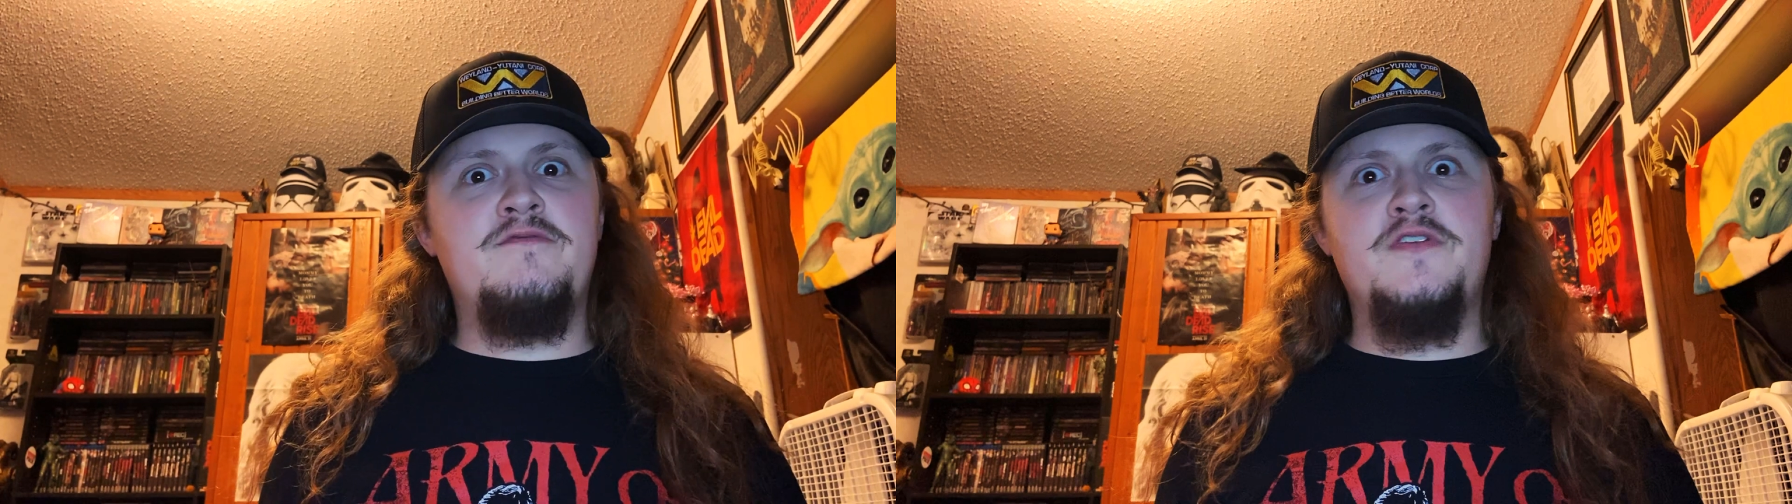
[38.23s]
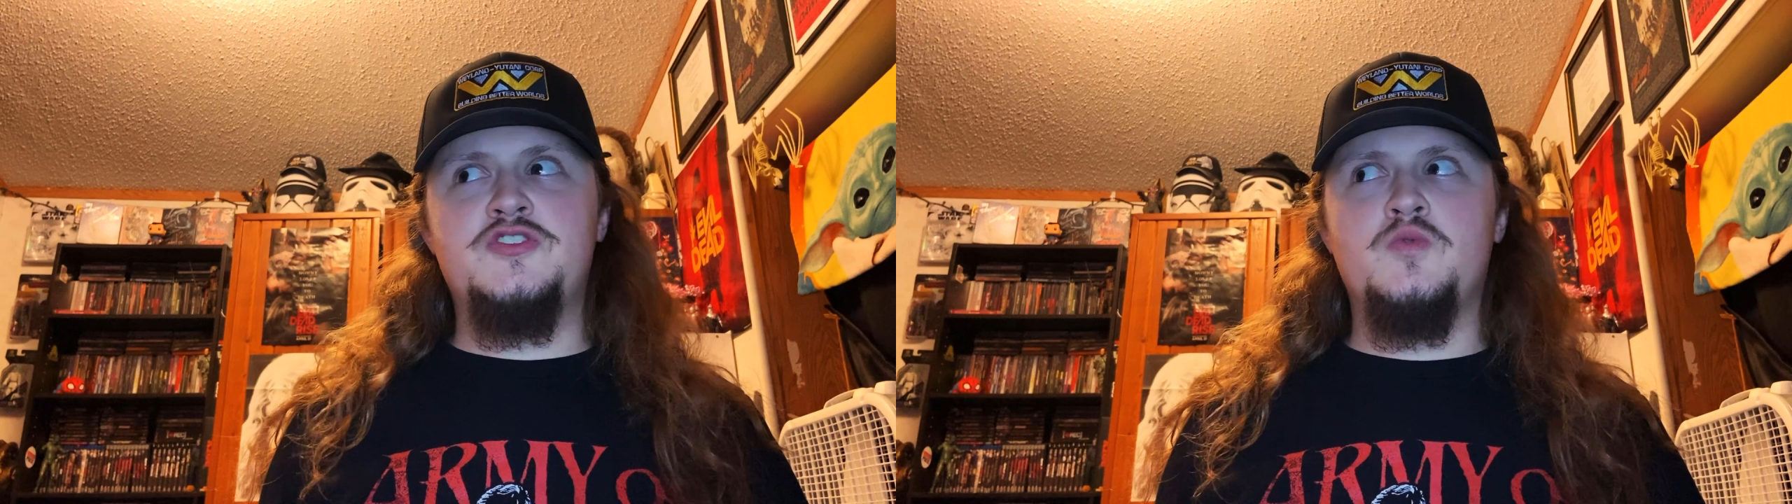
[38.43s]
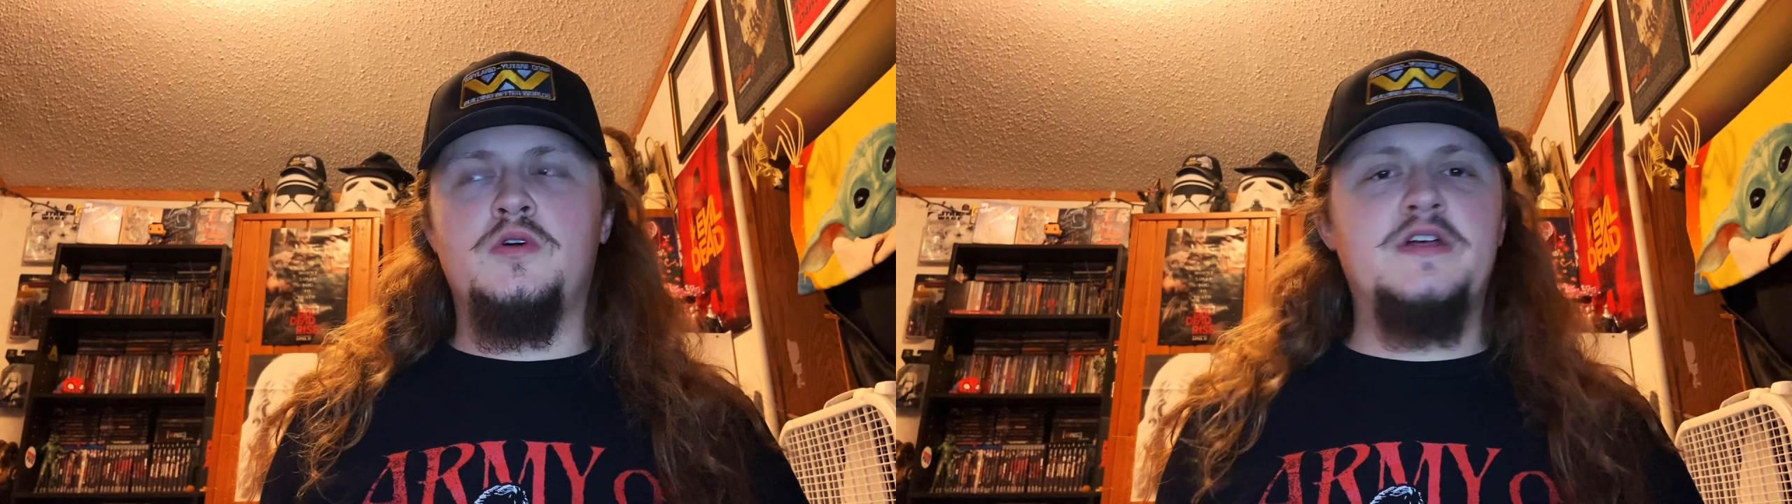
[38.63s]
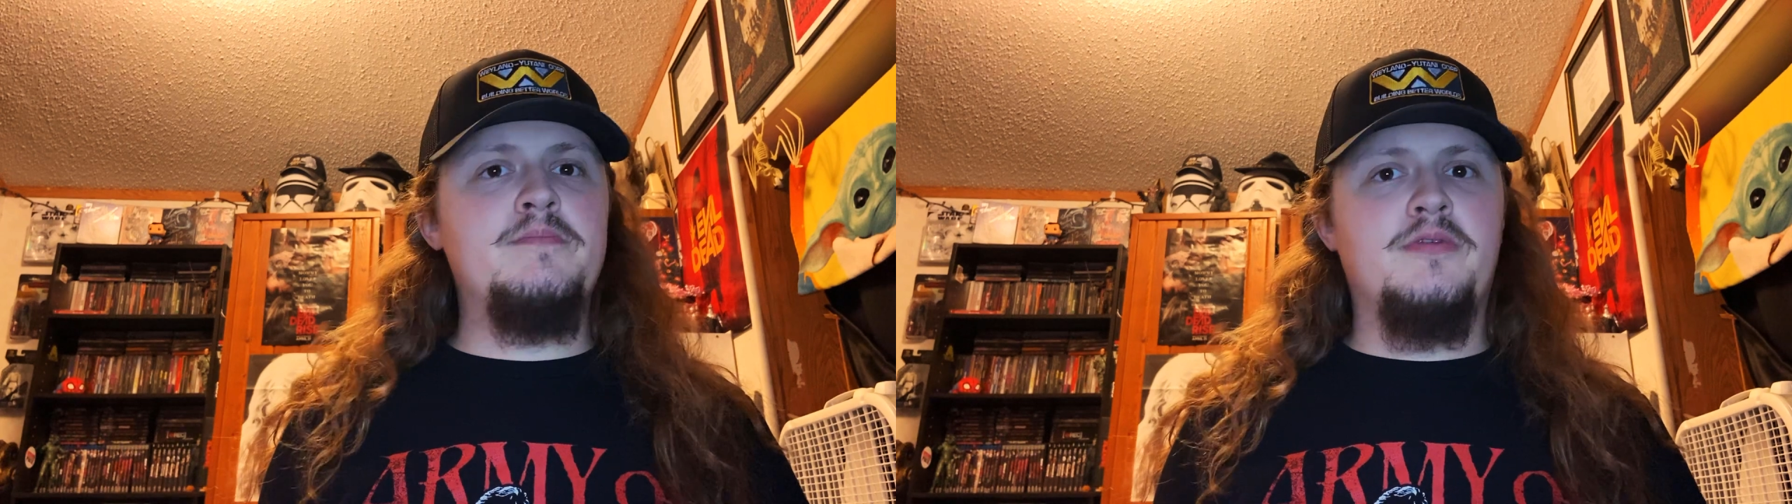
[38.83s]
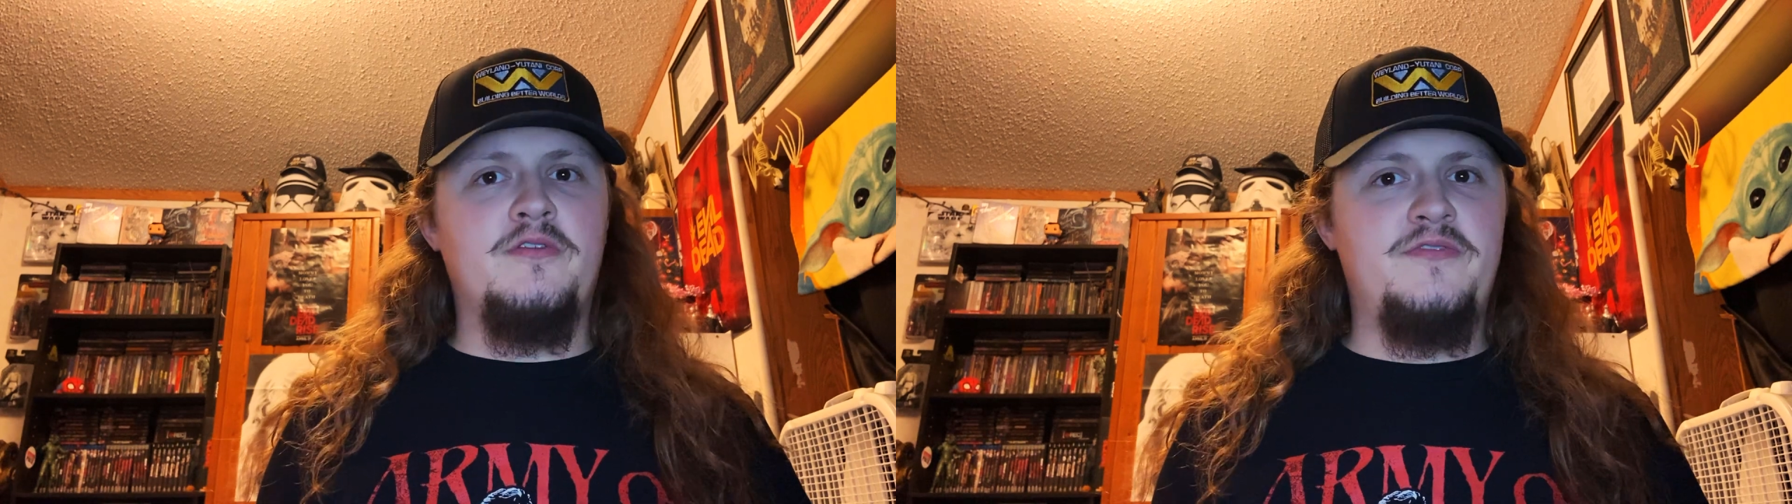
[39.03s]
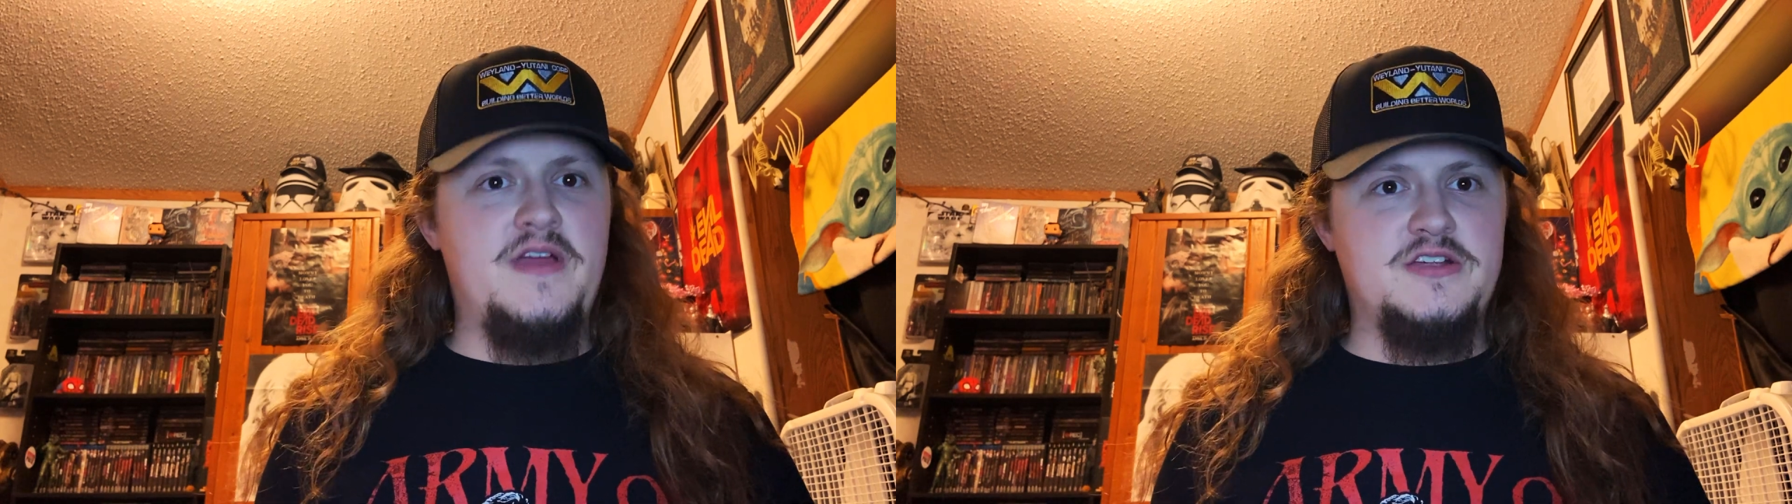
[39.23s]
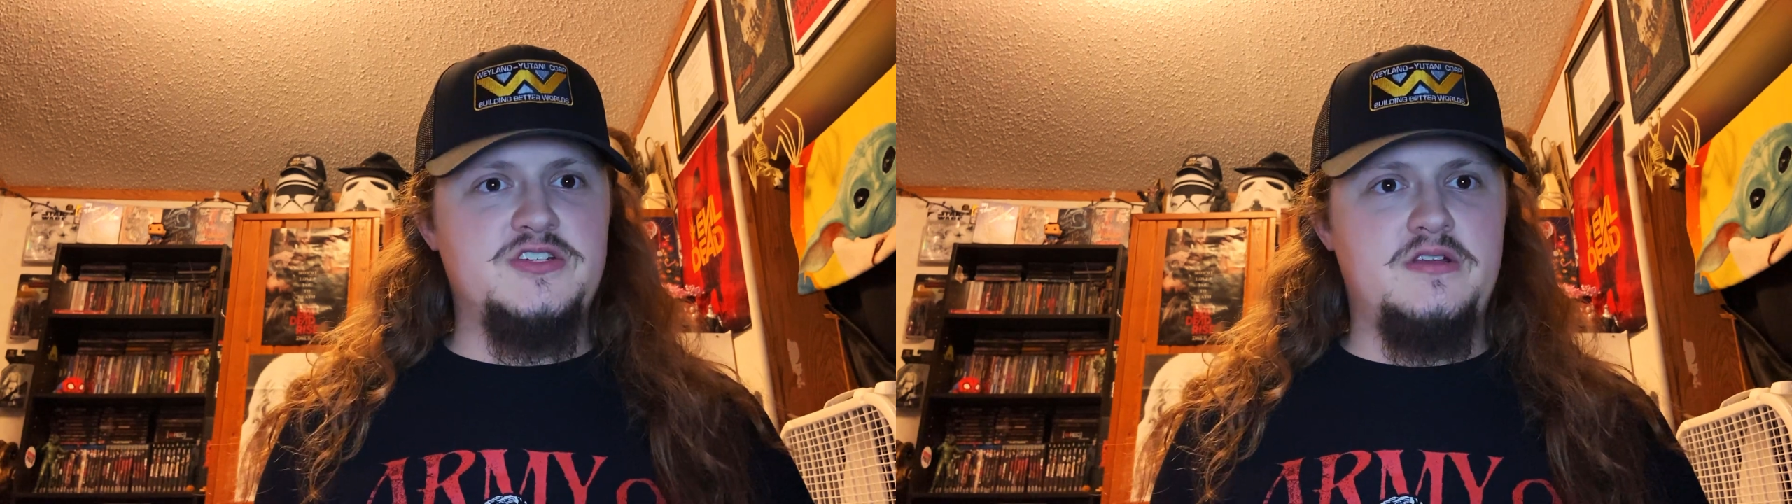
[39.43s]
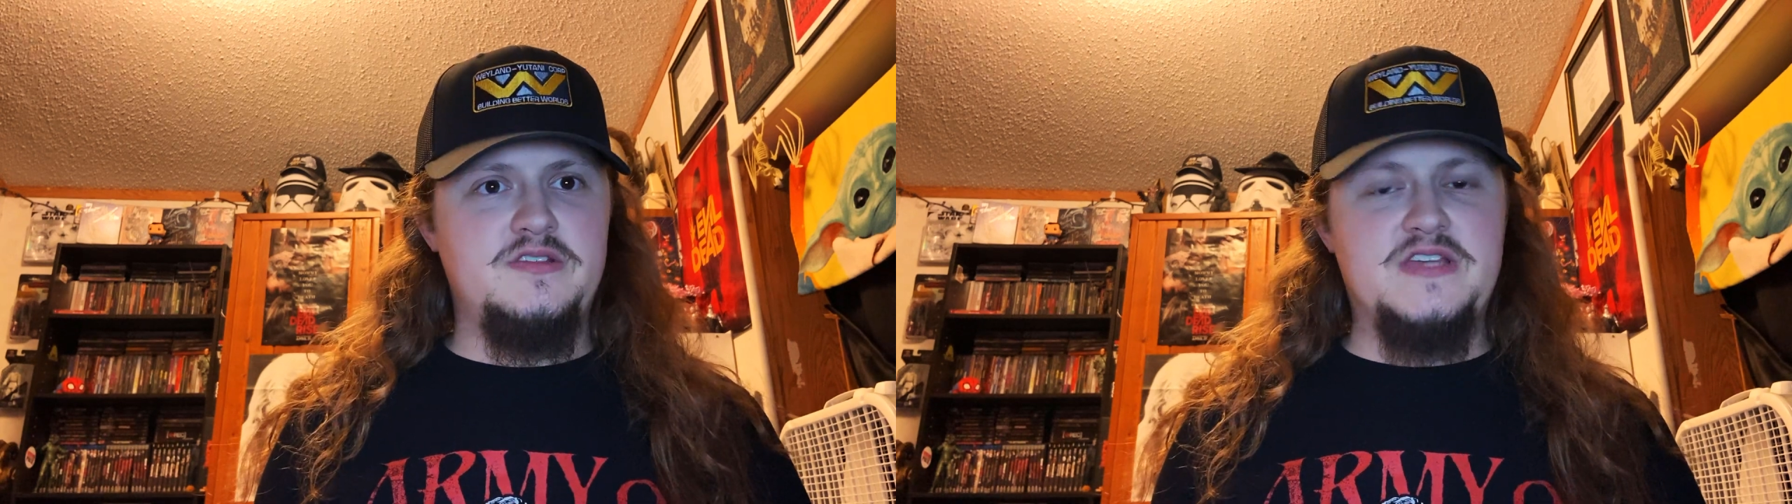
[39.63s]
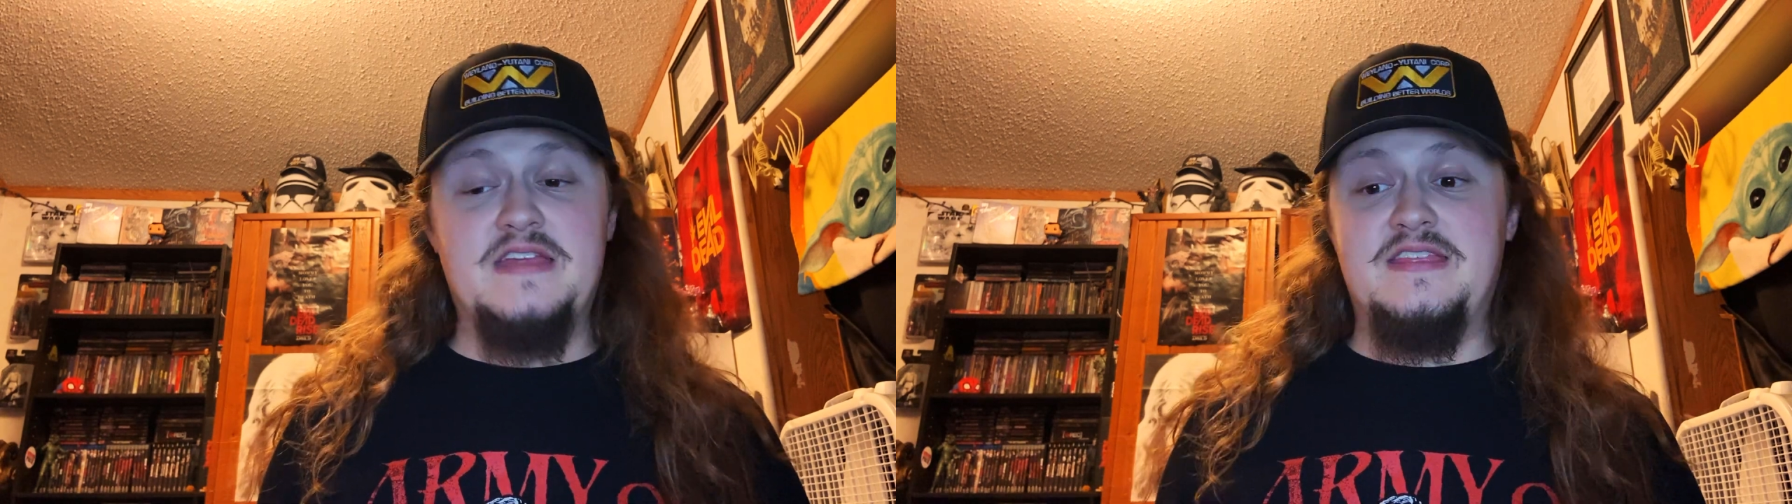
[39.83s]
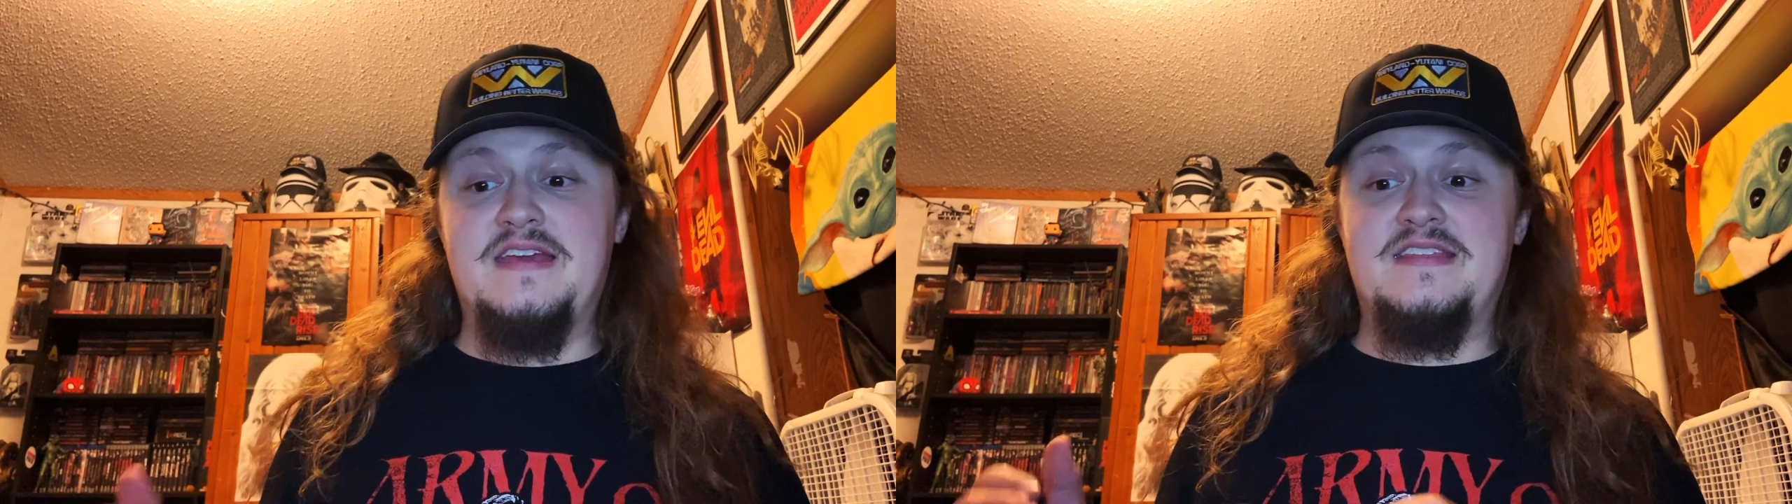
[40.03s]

visual imperfections. I think